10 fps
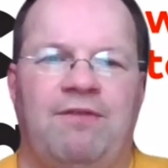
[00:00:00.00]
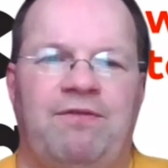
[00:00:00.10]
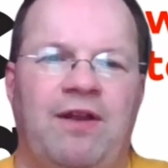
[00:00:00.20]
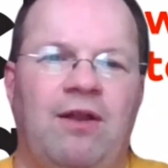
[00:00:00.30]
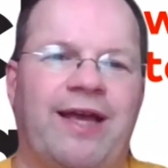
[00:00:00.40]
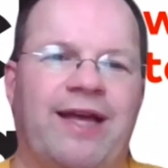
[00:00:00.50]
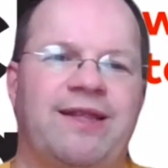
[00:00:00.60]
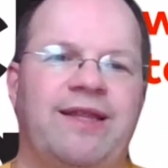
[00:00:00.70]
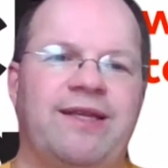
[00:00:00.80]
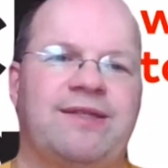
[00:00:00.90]
If you look
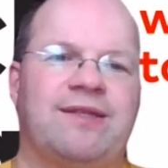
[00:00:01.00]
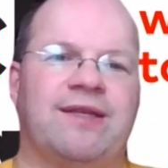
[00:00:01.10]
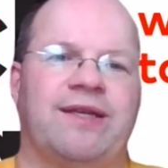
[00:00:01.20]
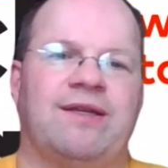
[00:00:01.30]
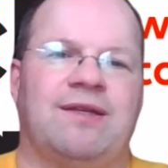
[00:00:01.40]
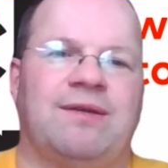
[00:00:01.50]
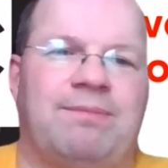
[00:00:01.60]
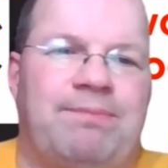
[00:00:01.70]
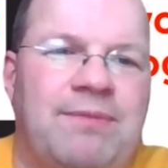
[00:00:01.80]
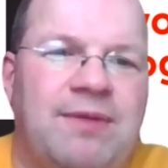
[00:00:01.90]
at this
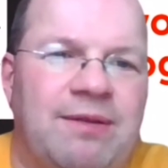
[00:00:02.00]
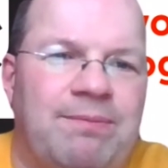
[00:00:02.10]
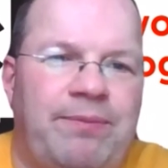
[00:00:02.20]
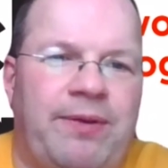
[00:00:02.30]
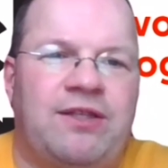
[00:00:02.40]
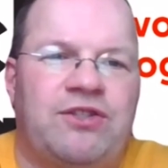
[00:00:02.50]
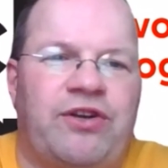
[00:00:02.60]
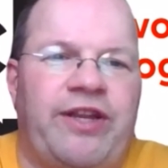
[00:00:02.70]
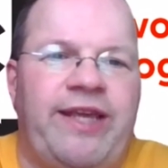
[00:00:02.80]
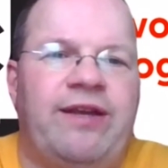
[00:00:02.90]

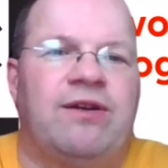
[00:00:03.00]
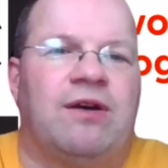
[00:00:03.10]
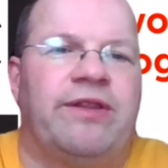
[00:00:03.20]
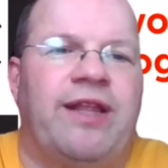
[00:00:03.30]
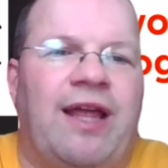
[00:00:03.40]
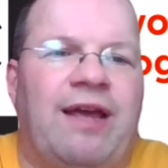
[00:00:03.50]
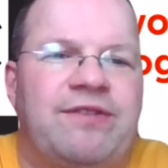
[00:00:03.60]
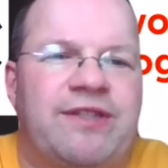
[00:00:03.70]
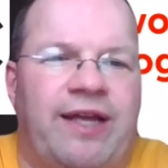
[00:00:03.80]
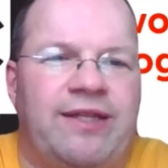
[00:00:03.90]
picture here on the
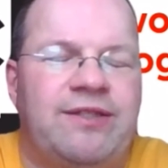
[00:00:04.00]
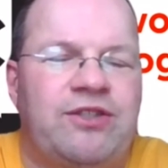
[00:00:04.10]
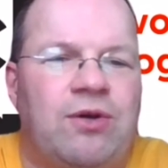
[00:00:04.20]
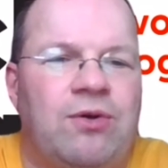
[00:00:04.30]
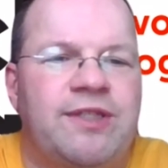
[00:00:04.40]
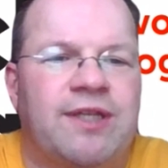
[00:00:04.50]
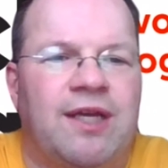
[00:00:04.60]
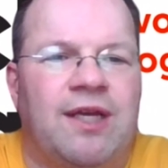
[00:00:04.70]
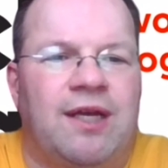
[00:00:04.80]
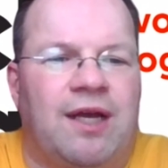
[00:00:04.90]
left side, this shows
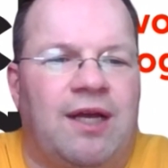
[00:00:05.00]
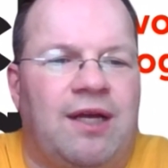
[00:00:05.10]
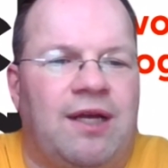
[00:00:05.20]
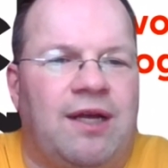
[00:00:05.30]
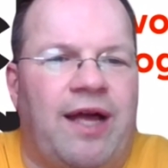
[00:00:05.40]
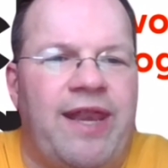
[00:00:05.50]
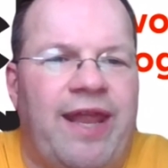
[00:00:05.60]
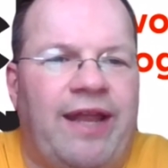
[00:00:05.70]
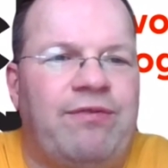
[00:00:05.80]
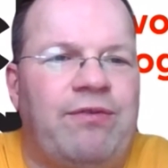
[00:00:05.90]
a
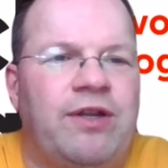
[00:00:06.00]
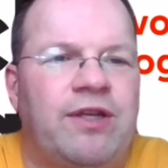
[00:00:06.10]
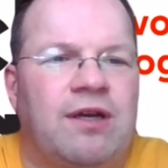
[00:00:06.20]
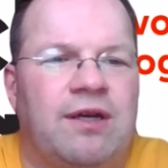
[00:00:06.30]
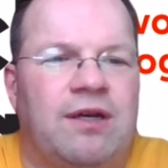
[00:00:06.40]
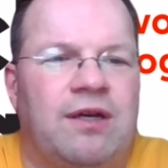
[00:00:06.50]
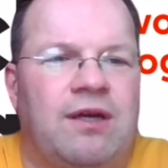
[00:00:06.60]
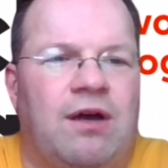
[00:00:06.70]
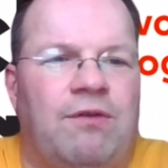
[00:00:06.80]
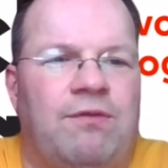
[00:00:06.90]
network
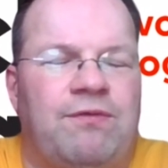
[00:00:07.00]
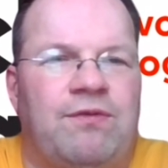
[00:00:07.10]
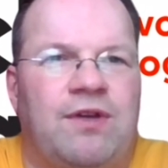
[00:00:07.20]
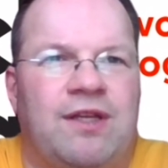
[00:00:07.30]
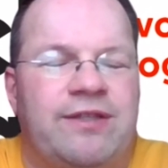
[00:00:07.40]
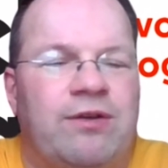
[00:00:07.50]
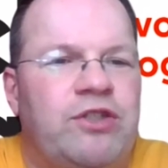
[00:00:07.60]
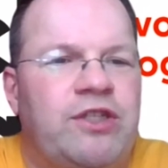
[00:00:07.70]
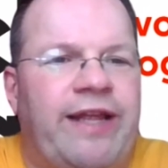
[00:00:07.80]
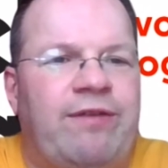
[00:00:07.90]
of a
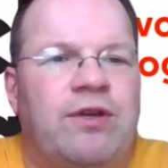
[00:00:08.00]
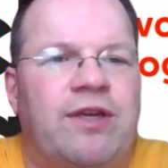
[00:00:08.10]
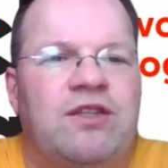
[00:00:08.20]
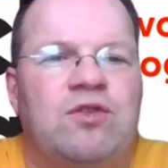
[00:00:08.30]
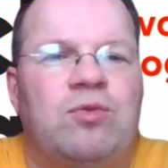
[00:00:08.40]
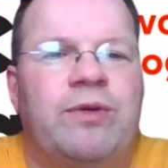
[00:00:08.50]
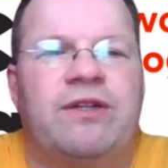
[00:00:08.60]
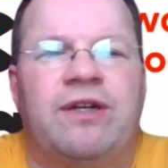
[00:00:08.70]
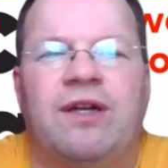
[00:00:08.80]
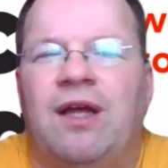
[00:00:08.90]
social network in
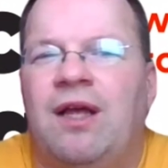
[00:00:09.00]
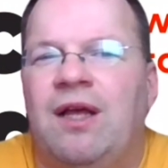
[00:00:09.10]
Twitter.